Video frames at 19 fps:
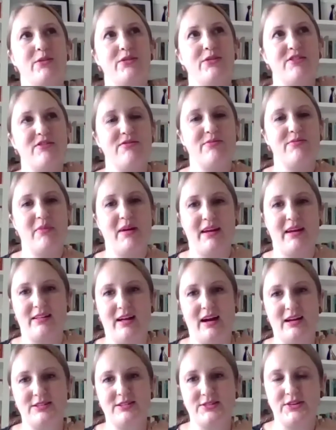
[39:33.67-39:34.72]
both of my
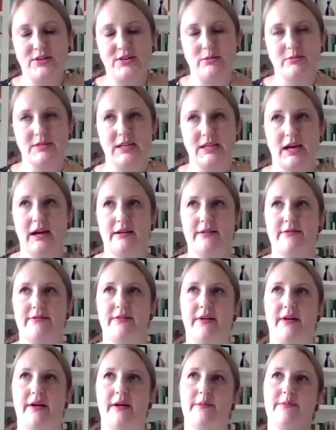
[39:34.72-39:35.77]
classrooms have
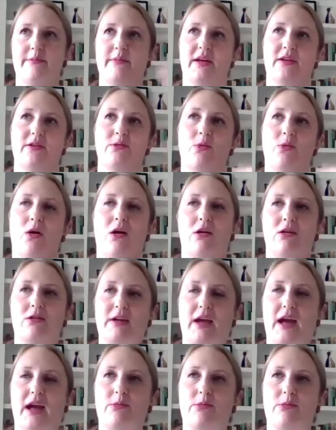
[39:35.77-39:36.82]
in-wall
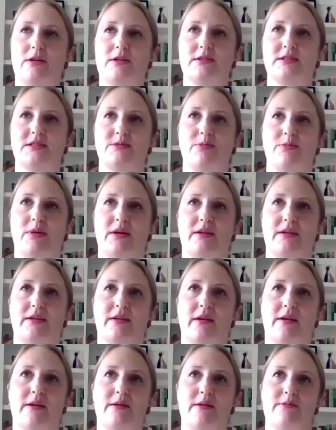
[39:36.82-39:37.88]
cameras, but
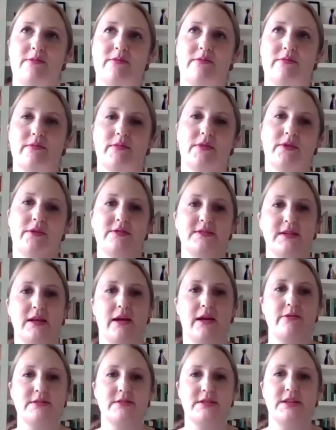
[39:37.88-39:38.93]
say
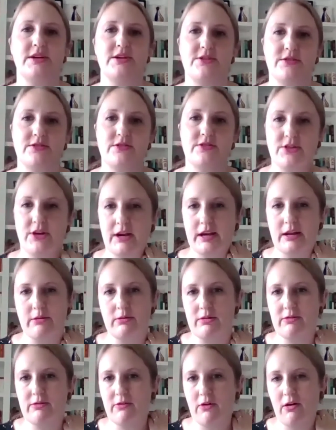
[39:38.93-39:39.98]
I was in a training
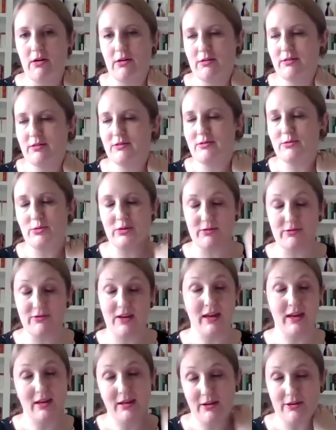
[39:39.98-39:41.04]
with
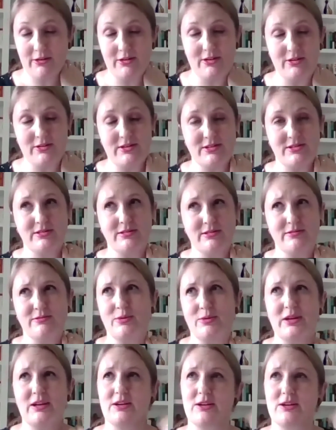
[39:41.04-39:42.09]
Faye earlier this
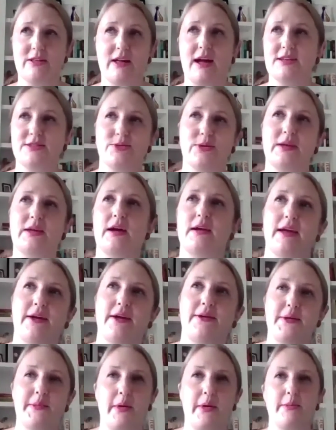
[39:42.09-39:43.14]
week or last week, I
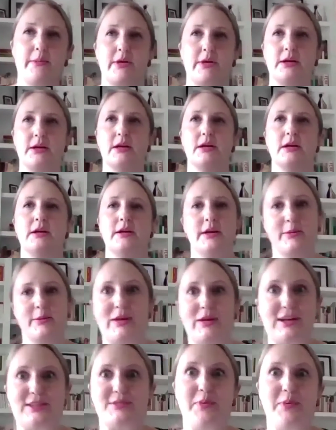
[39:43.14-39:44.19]
can't remember,
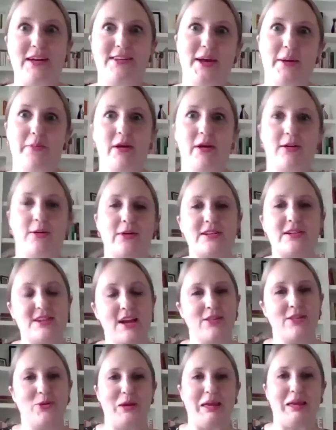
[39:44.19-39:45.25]
because pandemic, what day
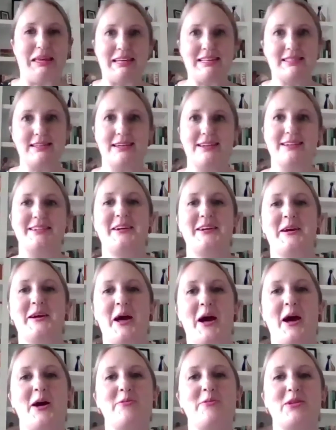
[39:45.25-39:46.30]
of the week is it?
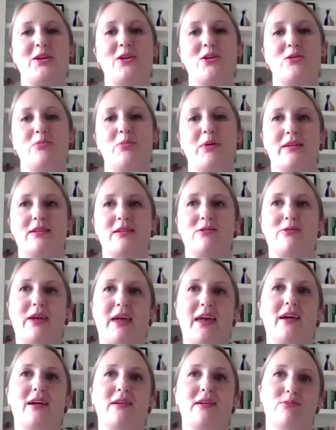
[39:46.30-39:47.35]
But you
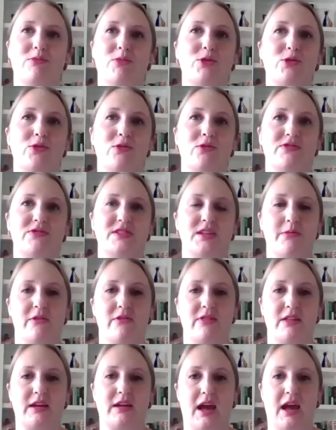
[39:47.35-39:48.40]
can move some
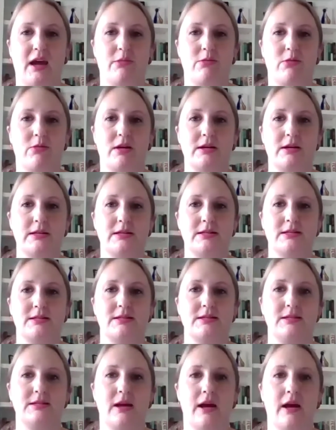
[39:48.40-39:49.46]
of the
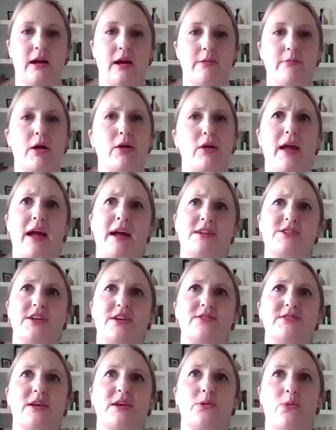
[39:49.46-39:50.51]
cameras. Actually,
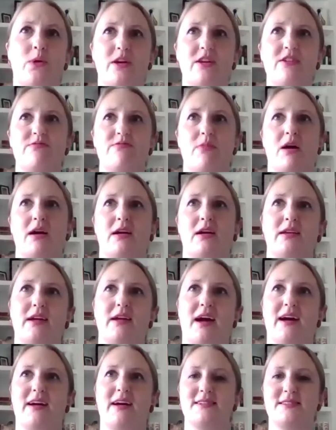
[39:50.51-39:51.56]
I'd say one of mine
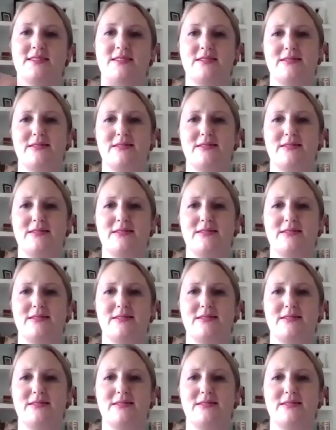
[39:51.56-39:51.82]
has